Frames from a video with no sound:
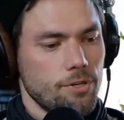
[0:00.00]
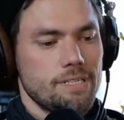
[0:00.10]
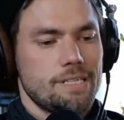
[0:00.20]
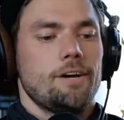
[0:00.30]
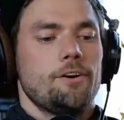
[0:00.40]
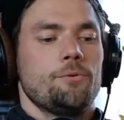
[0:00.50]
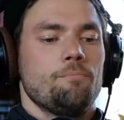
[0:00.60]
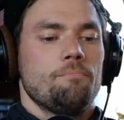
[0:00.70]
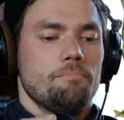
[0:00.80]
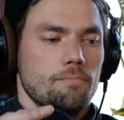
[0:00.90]
put
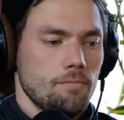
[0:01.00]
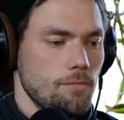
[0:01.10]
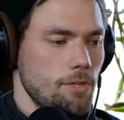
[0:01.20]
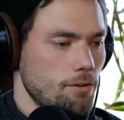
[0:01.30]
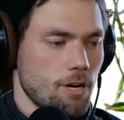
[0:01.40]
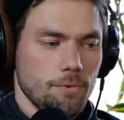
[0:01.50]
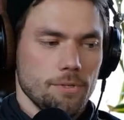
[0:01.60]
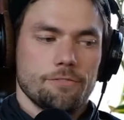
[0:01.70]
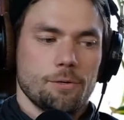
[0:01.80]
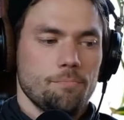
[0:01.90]
down, a
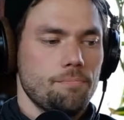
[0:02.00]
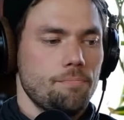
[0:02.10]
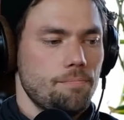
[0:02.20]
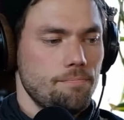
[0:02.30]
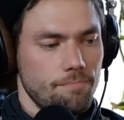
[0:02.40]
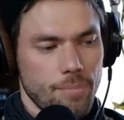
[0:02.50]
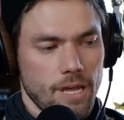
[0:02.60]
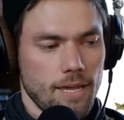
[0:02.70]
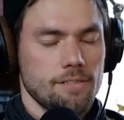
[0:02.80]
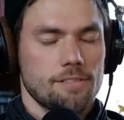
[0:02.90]
couple different
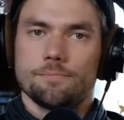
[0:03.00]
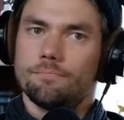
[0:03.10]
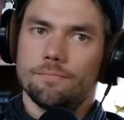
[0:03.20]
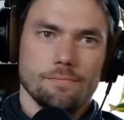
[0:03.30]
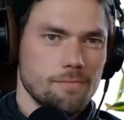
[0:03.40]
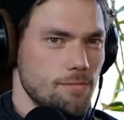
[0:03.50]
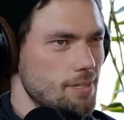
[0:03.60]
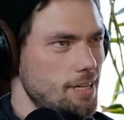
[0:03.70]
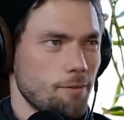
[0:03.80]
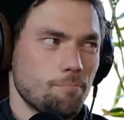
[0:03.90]
paints,
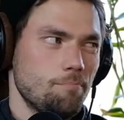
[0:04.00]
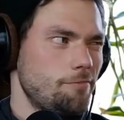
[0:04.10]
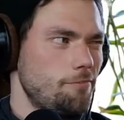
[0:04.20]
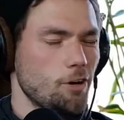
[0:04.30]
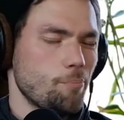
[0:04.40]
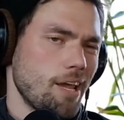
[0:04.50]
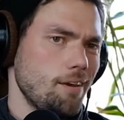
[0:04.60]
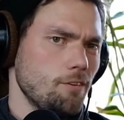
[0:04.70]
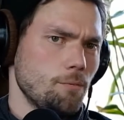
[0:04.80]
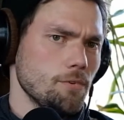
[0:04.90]
kind of finger
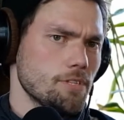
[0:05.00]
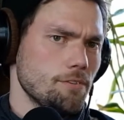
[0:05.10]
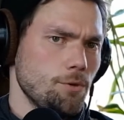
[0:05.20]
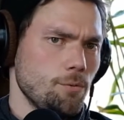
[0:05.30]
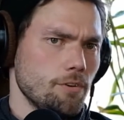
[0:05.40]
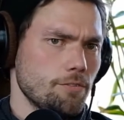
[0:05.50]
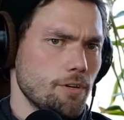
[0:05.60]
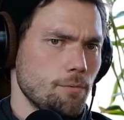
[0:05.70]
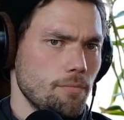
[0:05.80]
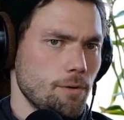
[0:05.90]
paint almost, if you will,
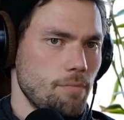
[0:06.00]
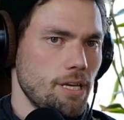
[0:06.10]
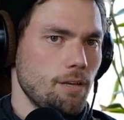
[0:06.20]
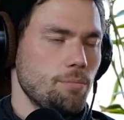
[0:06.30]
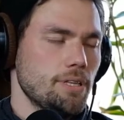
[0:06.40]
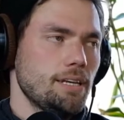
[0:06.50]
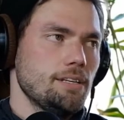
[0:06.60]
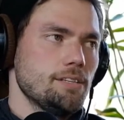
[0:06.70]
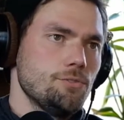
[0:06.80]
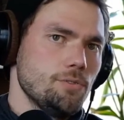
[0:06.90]
for a minute. But
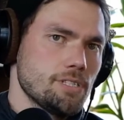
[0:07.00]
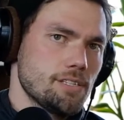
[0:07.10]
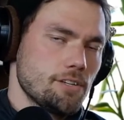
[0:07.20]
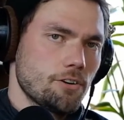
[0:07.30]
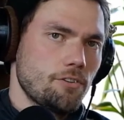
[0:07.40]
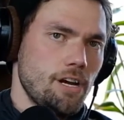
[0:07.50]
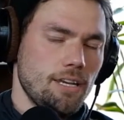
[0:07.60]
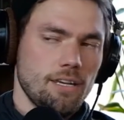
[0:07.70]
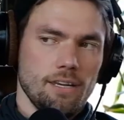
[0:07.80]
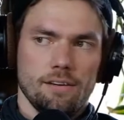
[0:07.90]
then as soon as I start
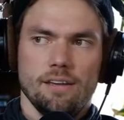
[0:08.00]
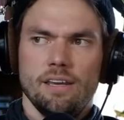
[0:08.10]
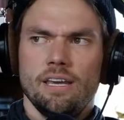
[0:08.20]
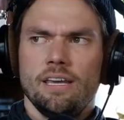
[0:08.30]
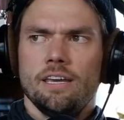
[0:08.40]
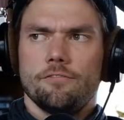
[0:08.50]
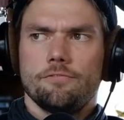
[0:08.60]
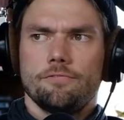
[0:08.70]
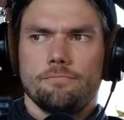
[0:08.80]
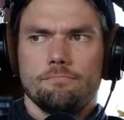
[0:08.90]
cranking it,
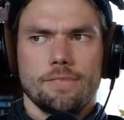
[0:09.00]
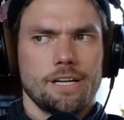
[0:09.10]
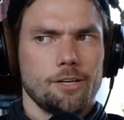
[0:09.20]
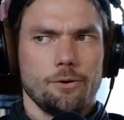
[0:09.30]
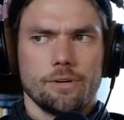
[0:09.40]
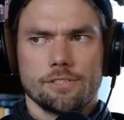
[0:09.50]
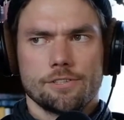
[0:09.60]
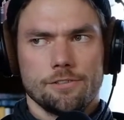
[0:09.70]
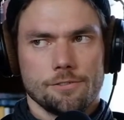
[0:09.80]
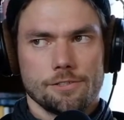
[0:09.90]
if I go at a
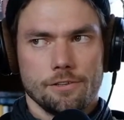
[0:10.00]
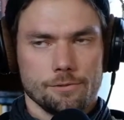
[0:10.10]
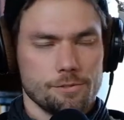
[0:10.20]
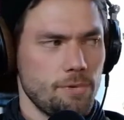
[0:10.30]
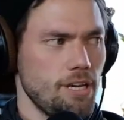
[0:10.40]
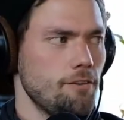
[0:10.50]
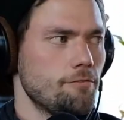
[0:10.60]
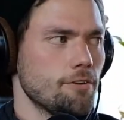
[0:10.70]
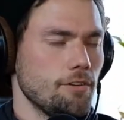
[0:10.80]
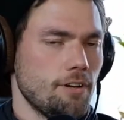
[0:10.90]
certain slow
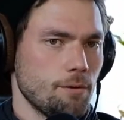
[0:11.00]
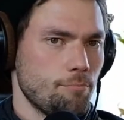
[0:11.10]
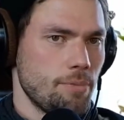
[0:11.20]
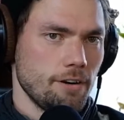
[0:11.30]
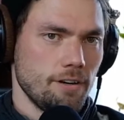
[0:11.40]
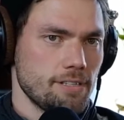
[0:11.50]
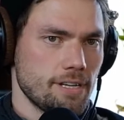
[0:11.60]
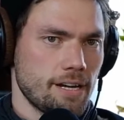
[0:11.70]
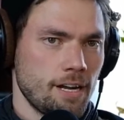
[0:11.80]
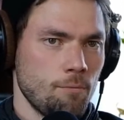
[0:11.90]
speed for a long period
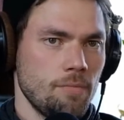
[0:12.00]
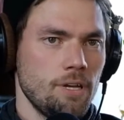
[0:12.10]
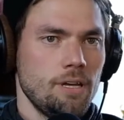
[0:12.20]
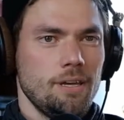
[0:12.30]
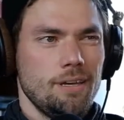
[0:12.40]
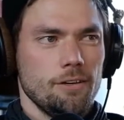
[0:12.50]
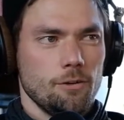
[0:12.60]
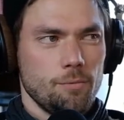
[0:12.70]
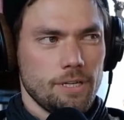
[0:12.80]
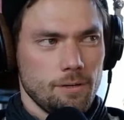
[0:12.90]
of time,
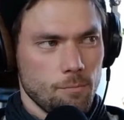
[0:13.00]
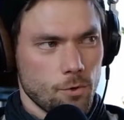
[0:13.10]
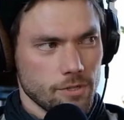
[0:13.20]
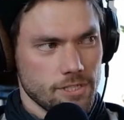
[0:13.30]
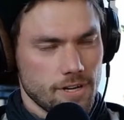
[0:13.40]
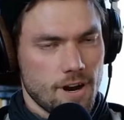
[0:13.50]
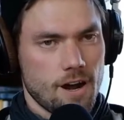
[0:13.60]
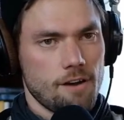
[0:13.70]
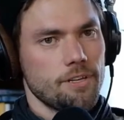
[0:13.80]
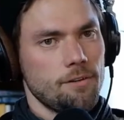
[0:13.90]
it'll become more
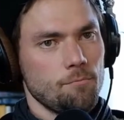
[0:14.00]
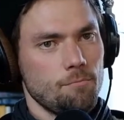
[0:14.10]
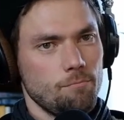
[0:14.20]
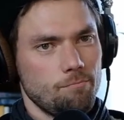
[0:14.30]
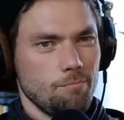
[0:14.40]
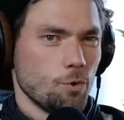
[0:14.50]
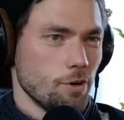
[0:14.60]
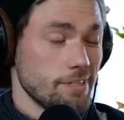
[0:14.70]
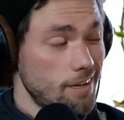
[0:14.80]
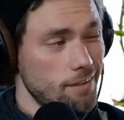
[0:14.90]
soft and
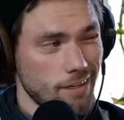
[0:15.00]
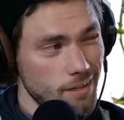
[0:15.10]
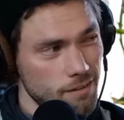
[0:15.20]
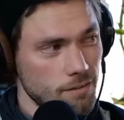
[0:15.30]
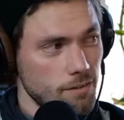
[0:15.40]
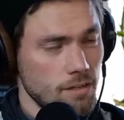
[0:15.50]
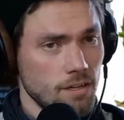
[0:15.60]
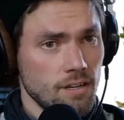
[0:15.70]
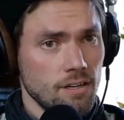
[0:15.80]
more delicate.